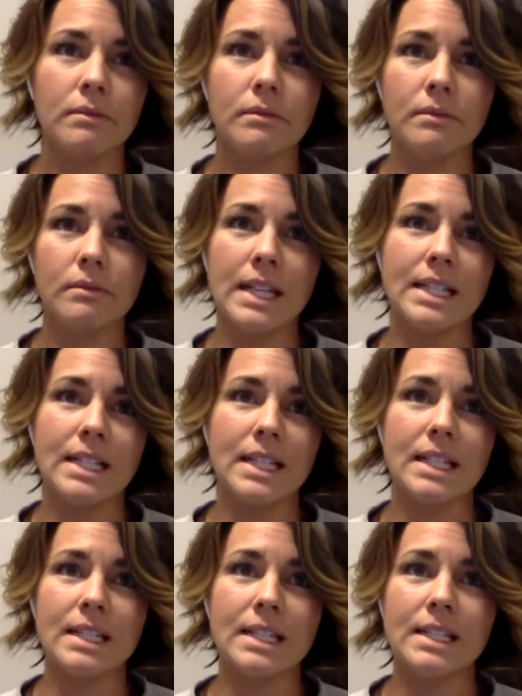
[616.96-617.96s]
it
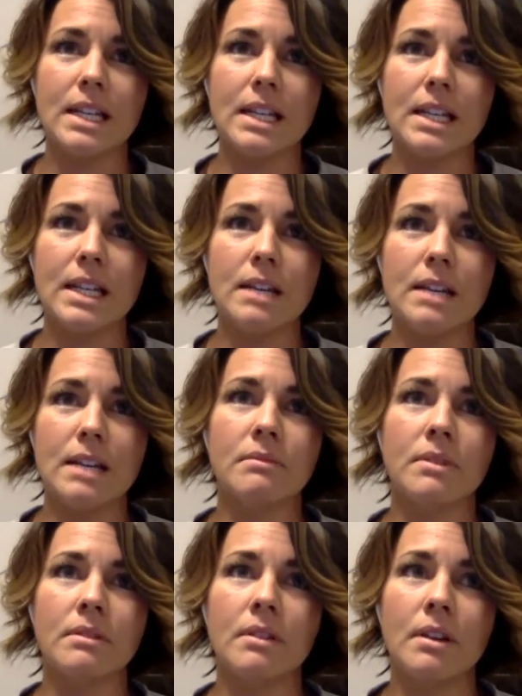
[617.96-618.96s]
didn't seem,
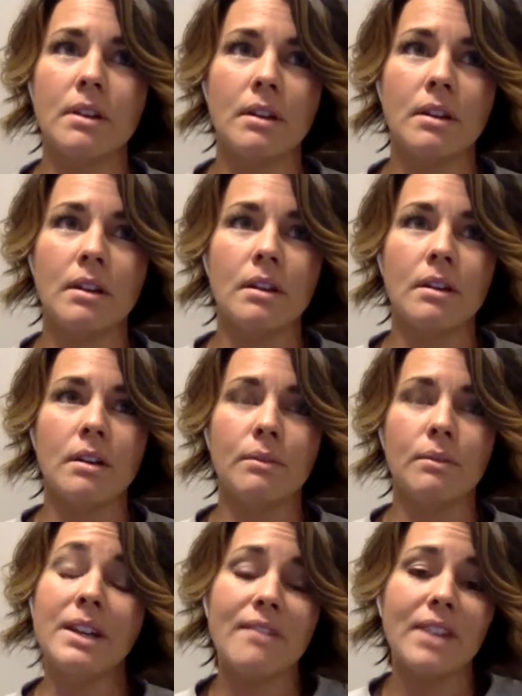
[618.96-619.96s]
we didn't
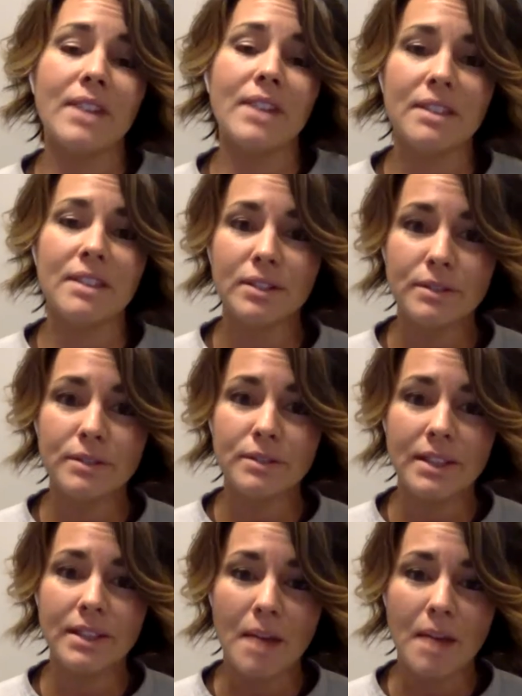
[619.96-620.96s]
have anything to lose at
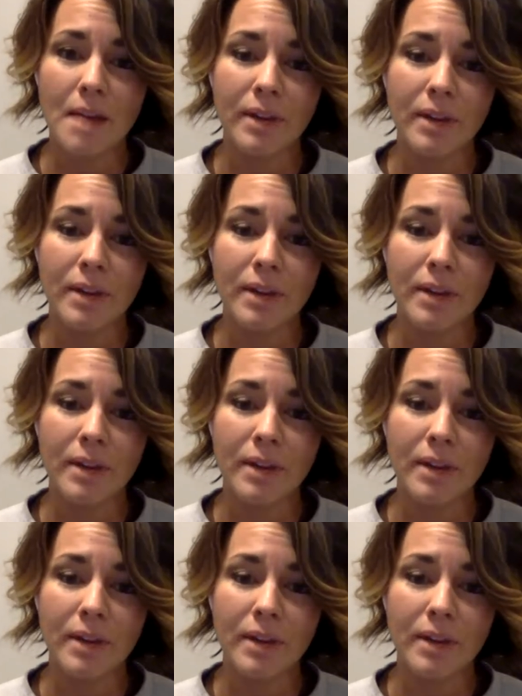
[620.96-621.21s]
that point.